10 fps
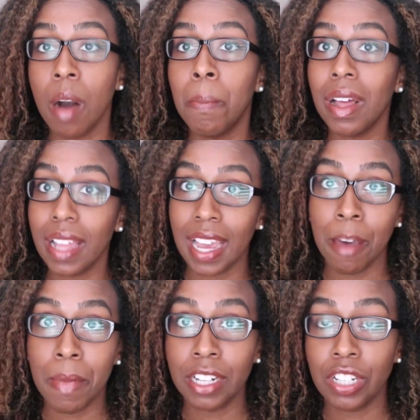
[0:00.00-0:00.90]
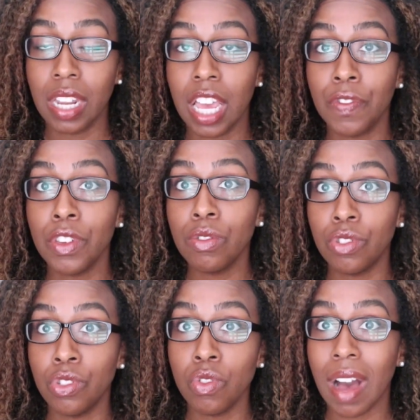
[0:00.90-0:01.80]
But like I mentioned, if you
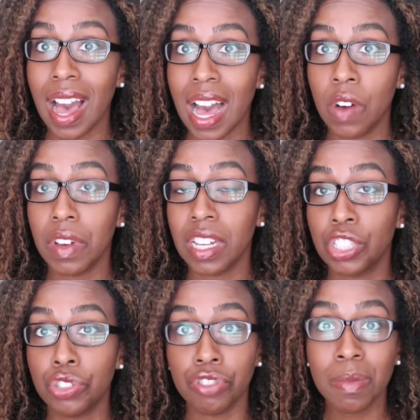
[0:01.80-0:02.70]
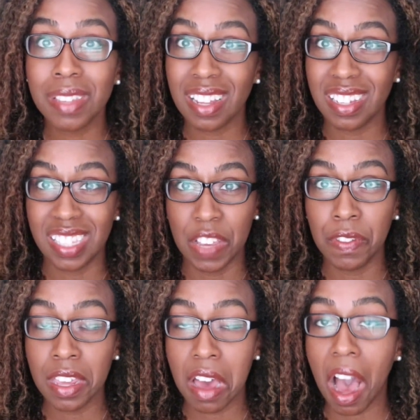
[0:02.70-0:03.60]
do have extreme
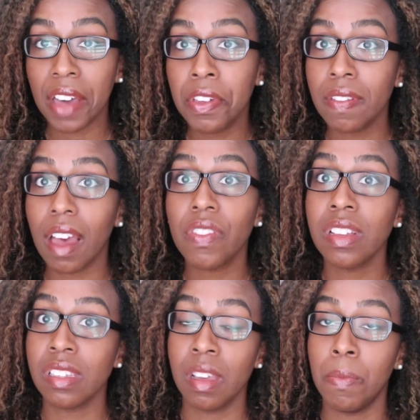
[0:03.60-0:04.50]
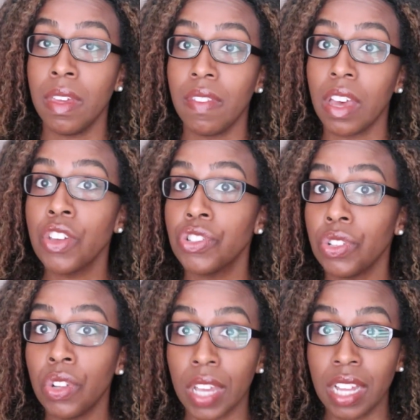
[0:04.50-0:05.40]
sensitivity, I think that this is something that you should
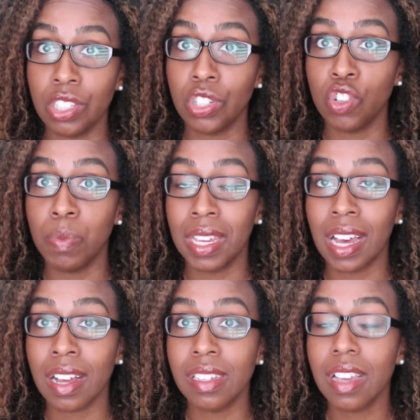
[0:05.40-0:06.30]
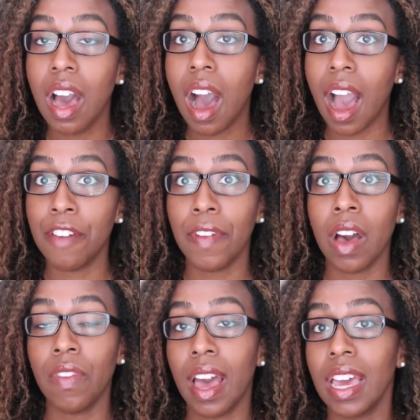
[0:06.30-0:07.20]
look into, because I
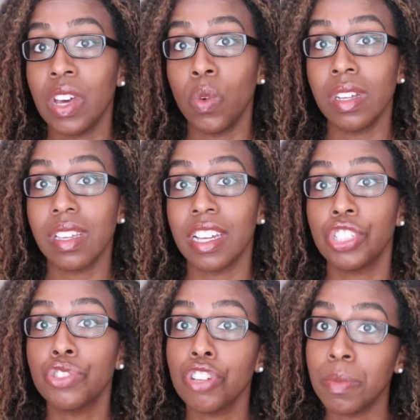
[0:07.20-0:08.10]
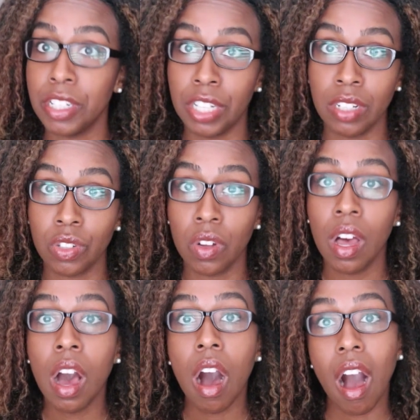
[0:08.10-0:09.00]
found that it was extremely gentle
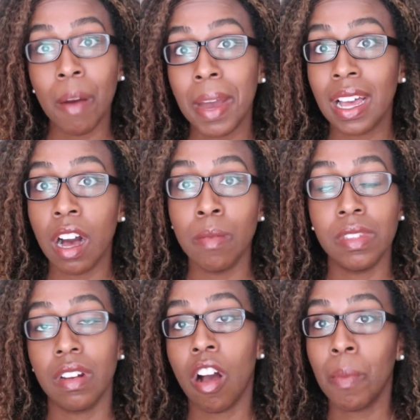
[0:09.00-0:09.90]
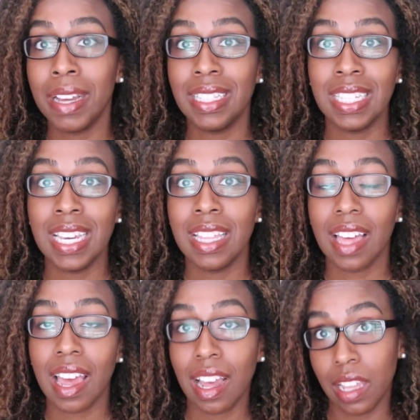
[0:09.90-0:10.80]
on my gums and on my teeth,
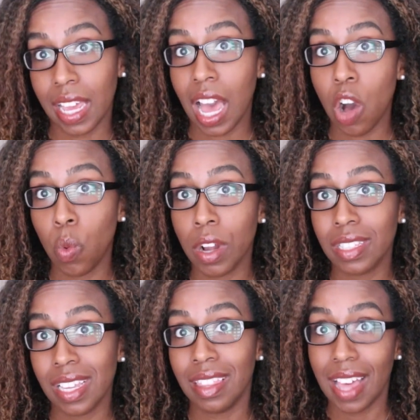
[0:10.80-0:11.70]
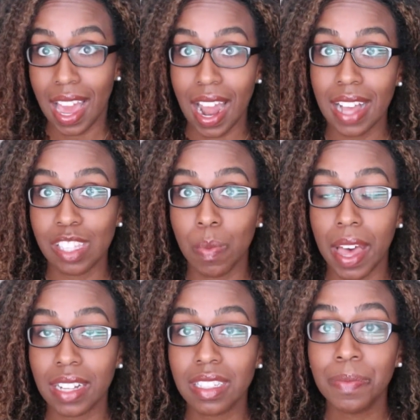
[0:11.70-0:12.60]
and I like how it worked in that aspect.